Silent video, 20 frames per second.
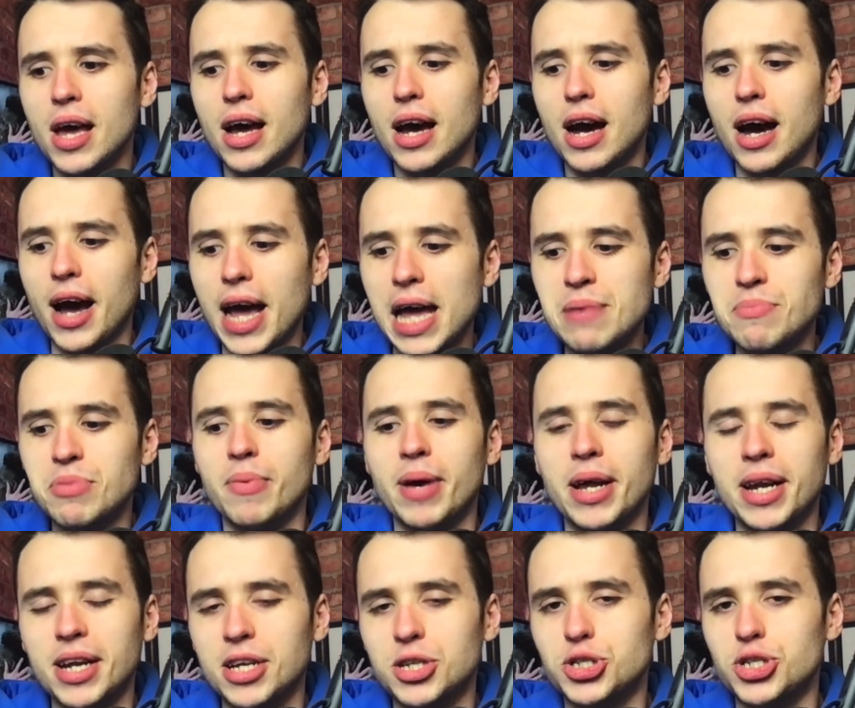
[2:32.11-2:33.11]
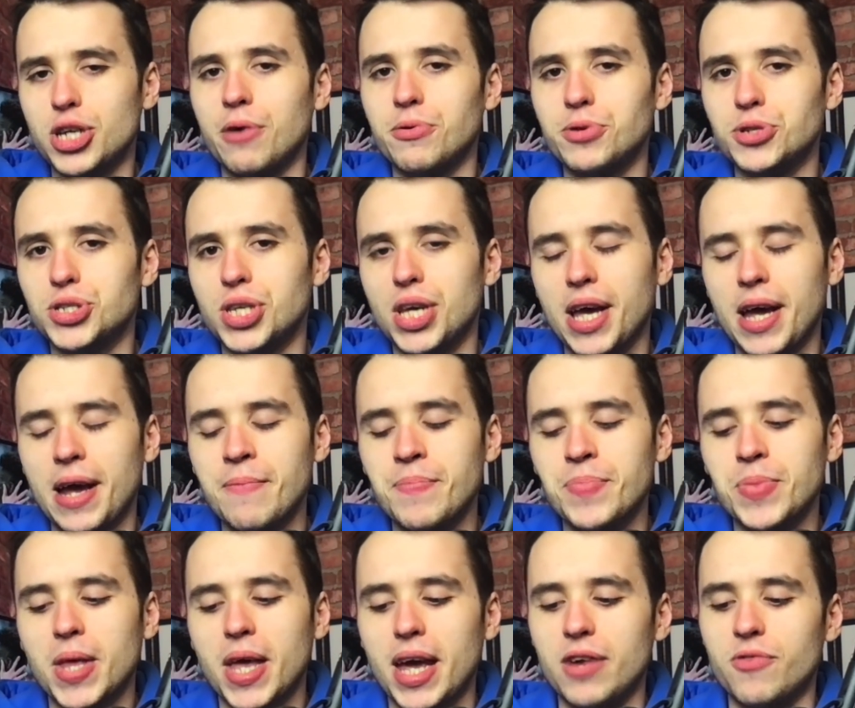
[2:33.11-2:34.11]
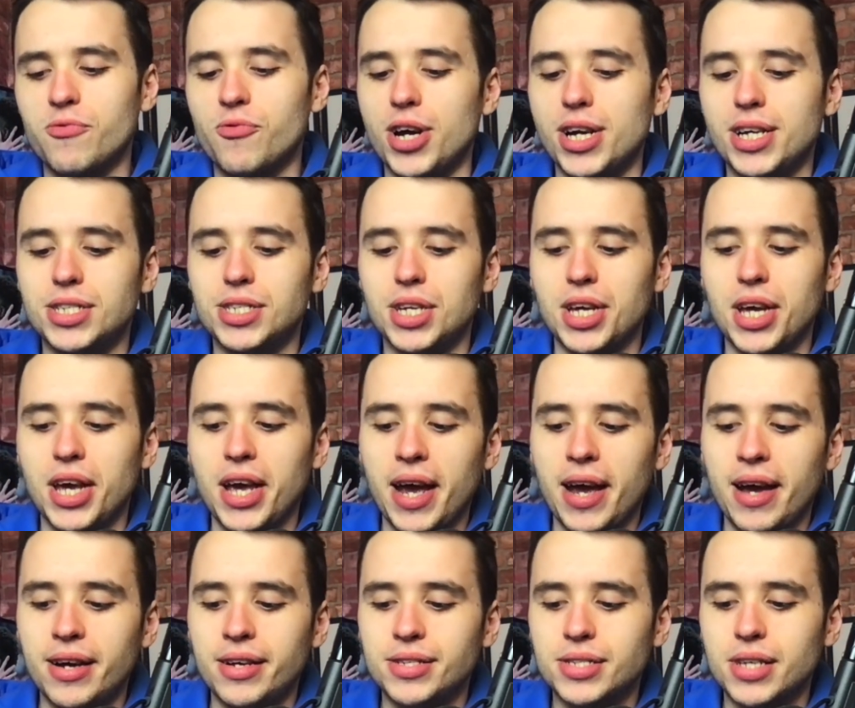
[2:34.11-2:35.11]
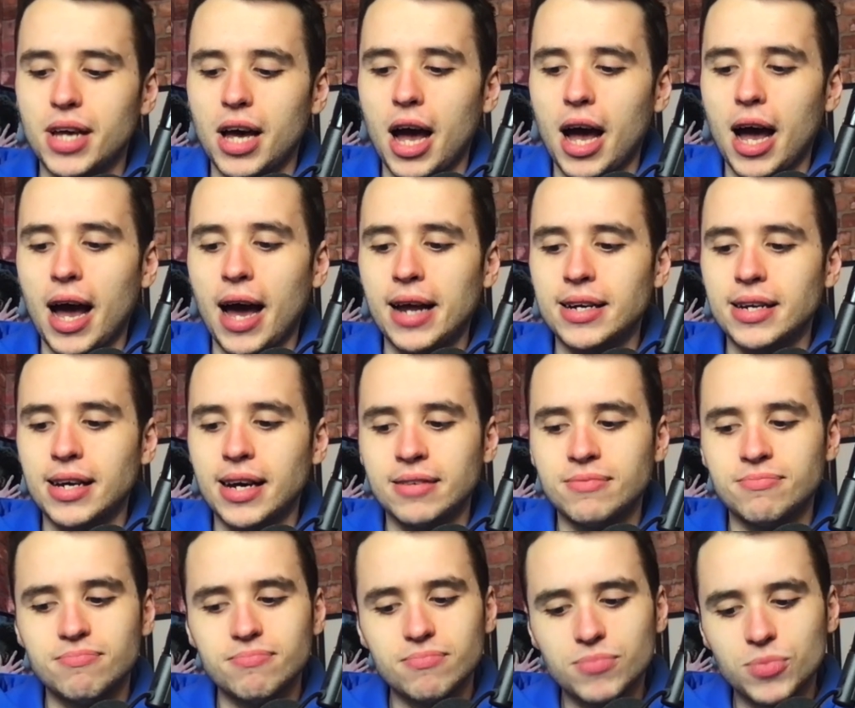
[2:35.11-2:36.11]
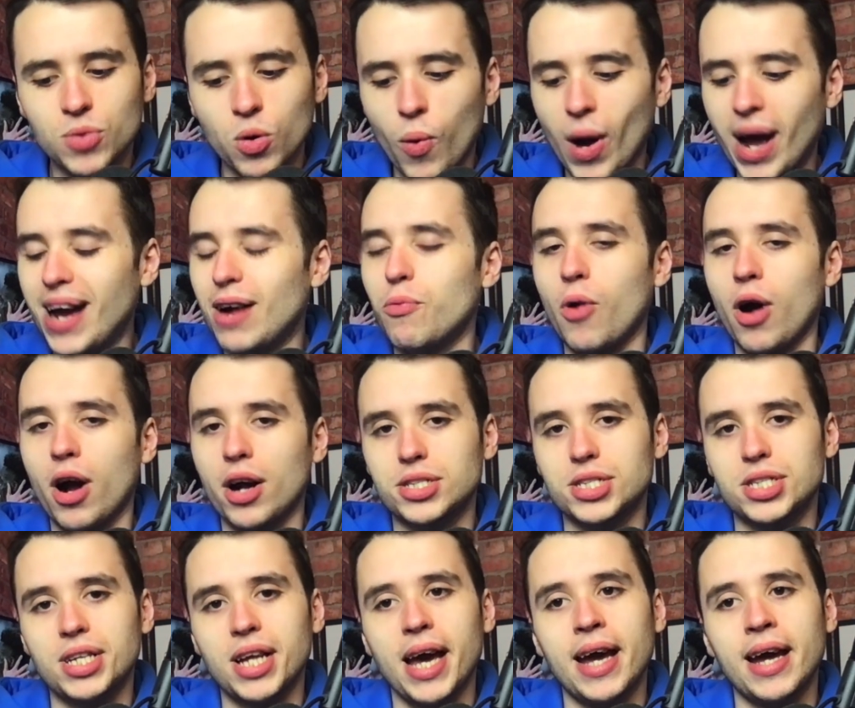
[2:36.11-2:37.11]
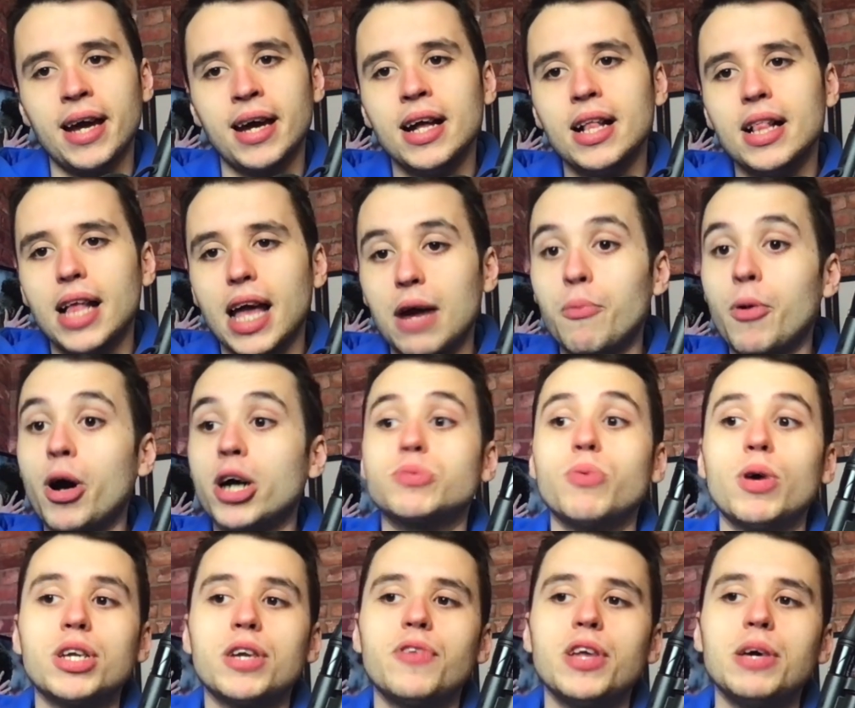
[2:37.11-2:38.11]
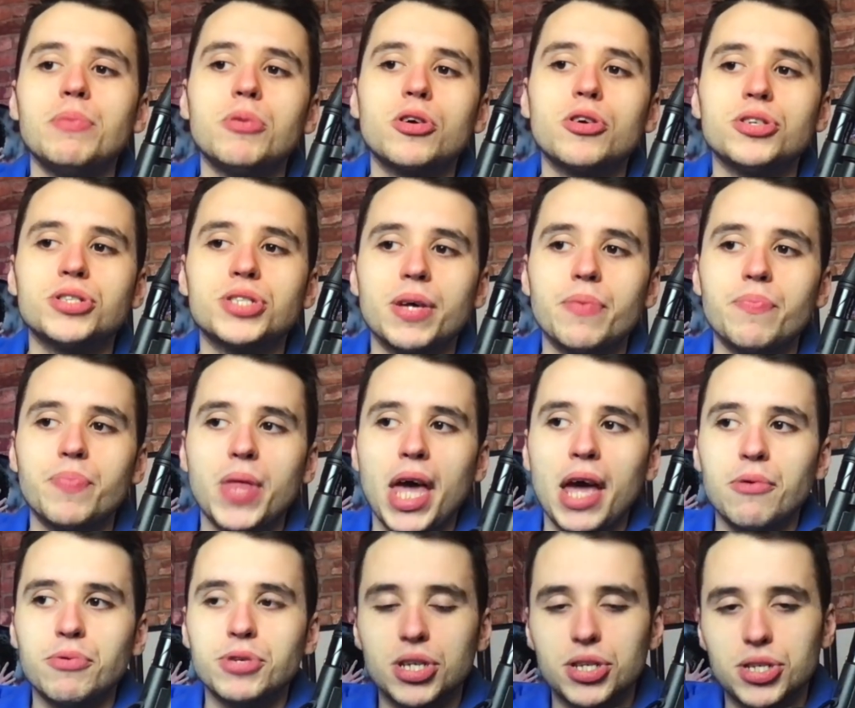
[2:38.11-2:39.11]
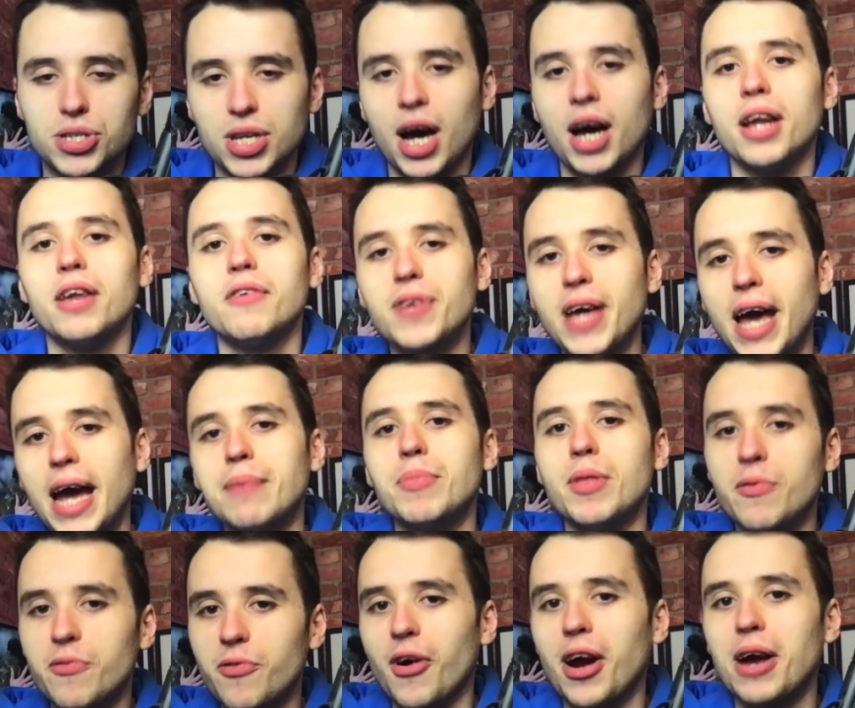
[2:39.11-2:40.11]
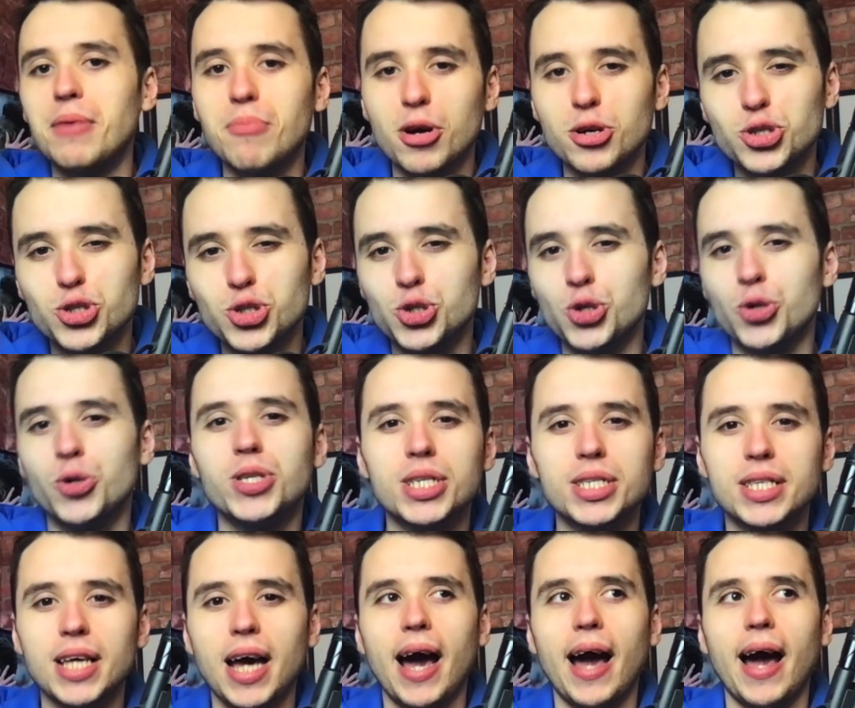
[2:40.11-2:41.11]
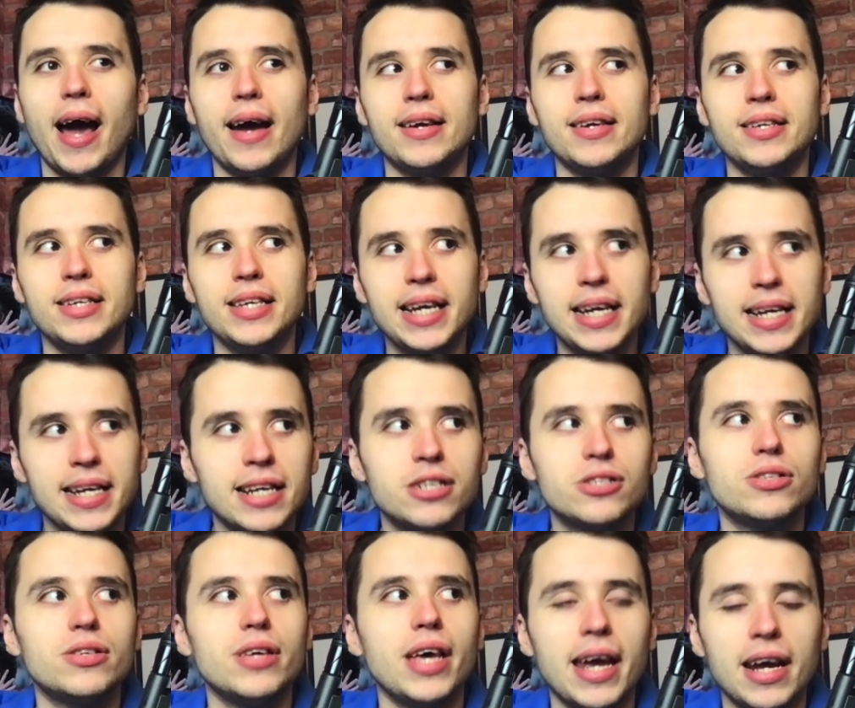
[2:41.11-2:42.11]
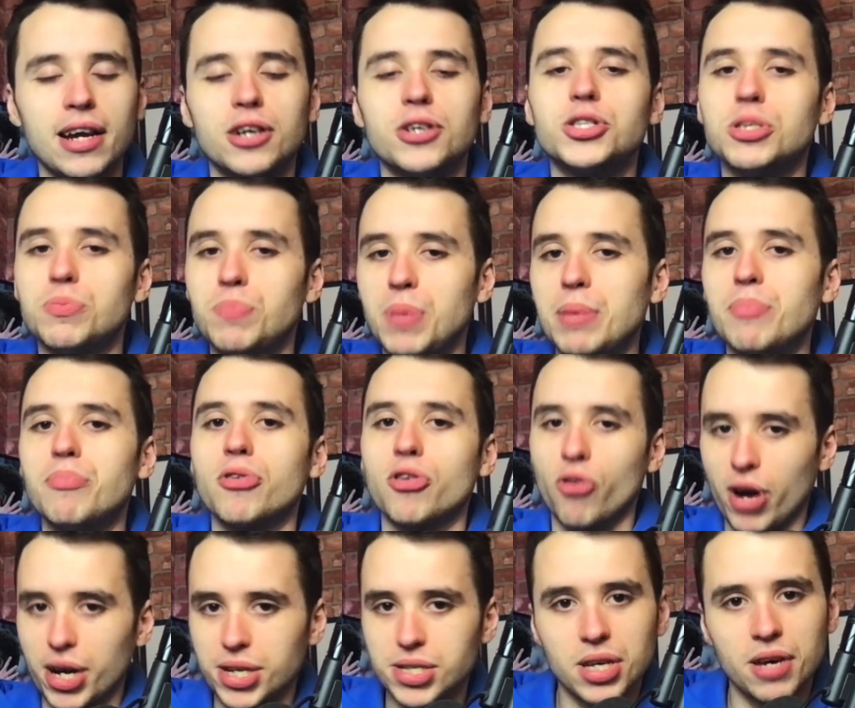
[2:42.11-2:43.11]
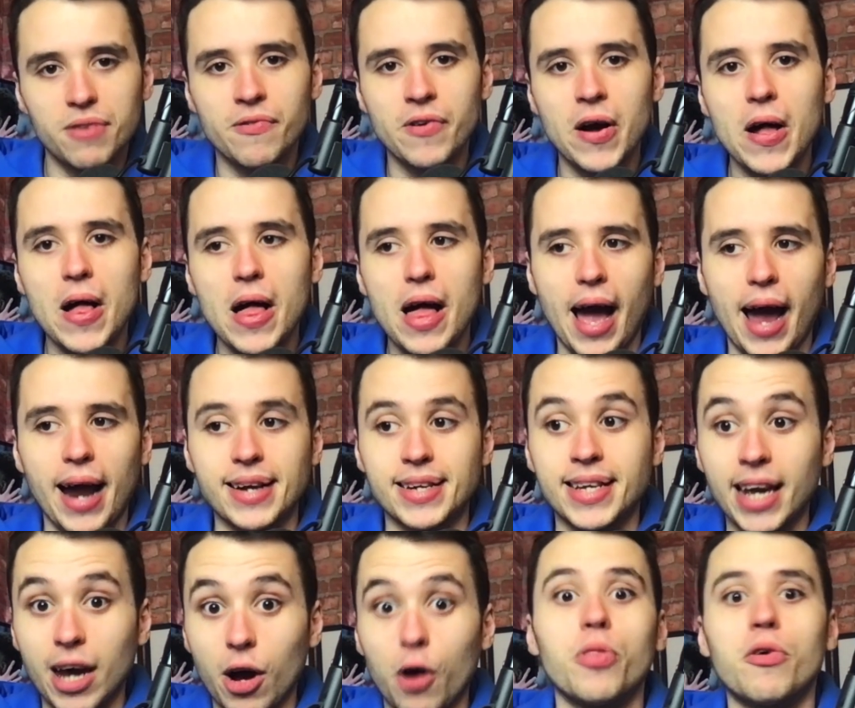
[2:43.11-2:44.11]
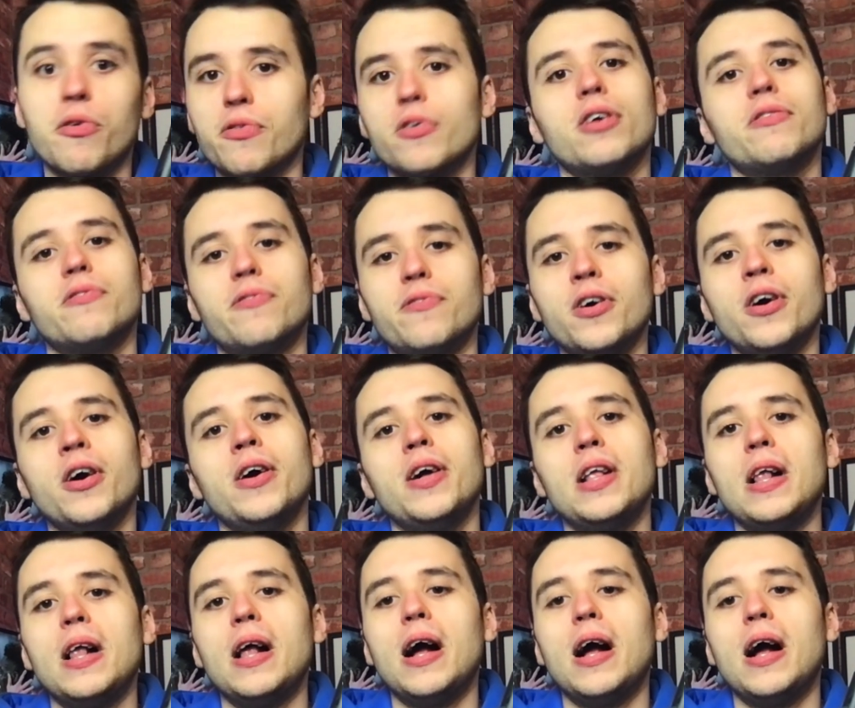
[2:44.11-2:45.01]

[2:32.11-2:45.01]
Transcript: implemented at Chelsea in recent years, and the way it worked today, it worked wonderfully because it was a style of game that very much suited that and needed England to be progressive and get on the front foot.